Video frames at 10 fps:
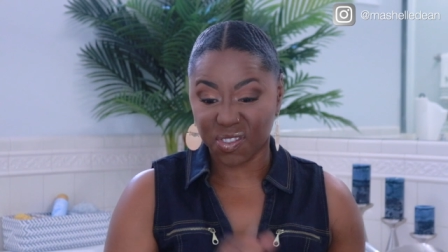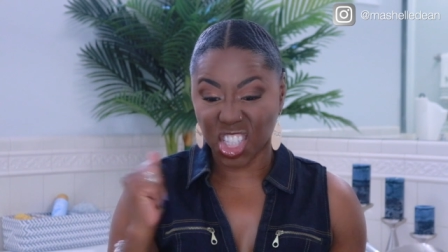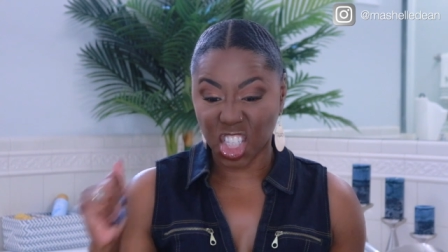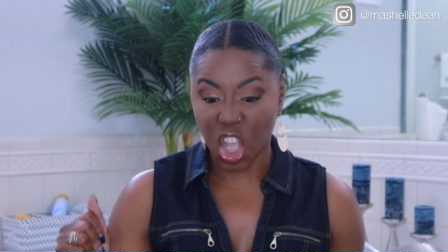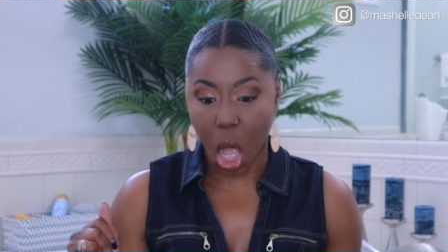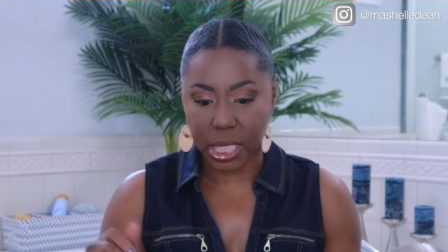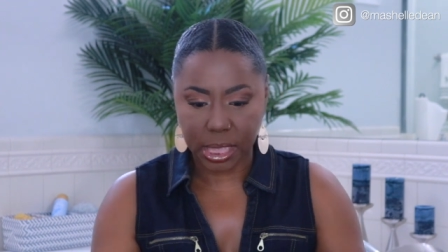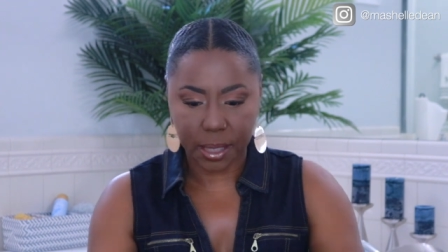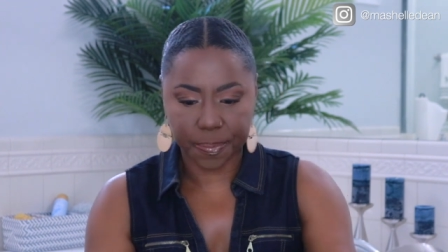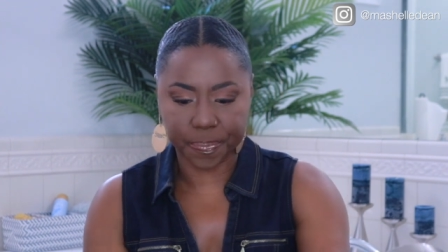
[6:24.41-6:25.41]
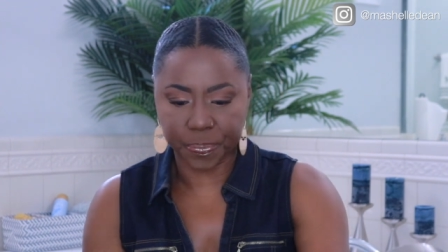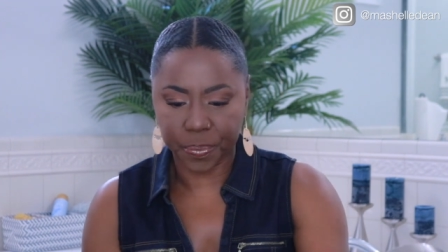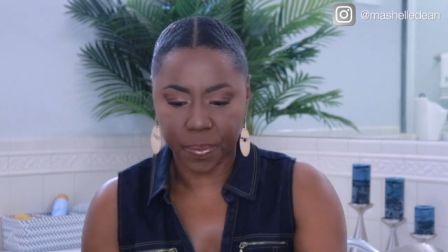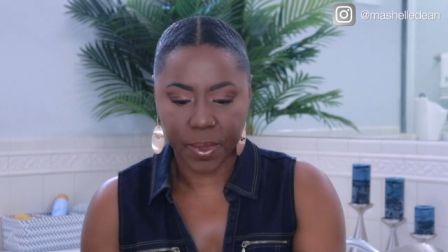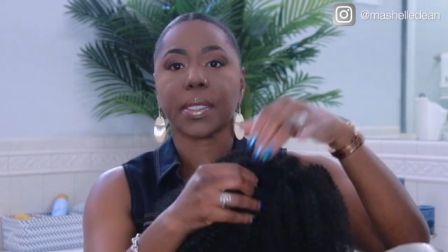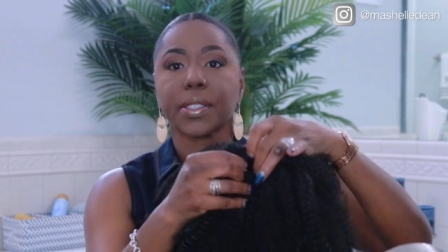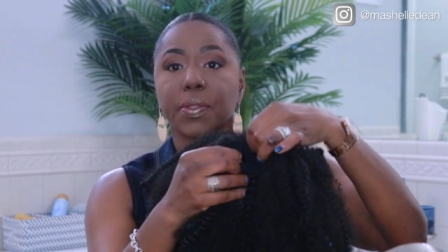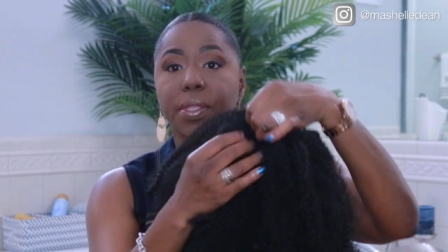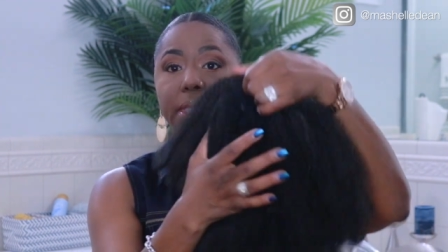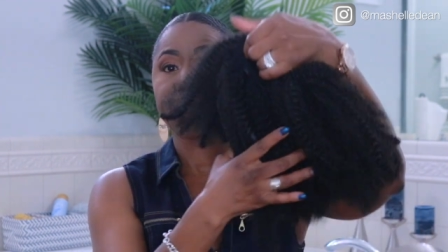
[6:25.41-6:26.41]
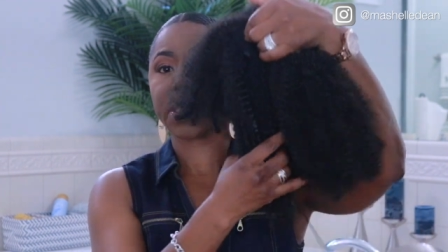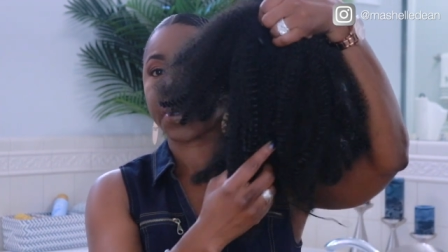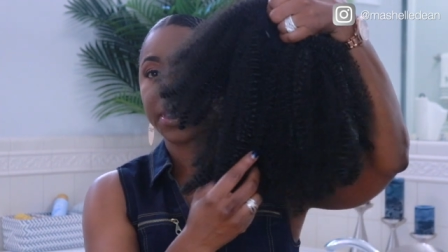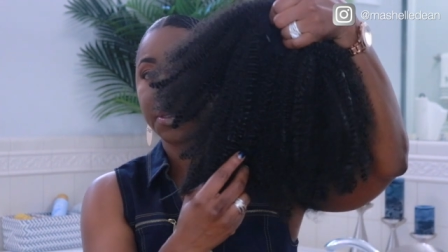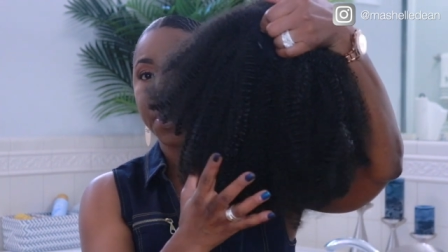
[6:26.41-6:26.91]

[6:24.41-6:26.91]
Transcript: It's awesome. So this is what the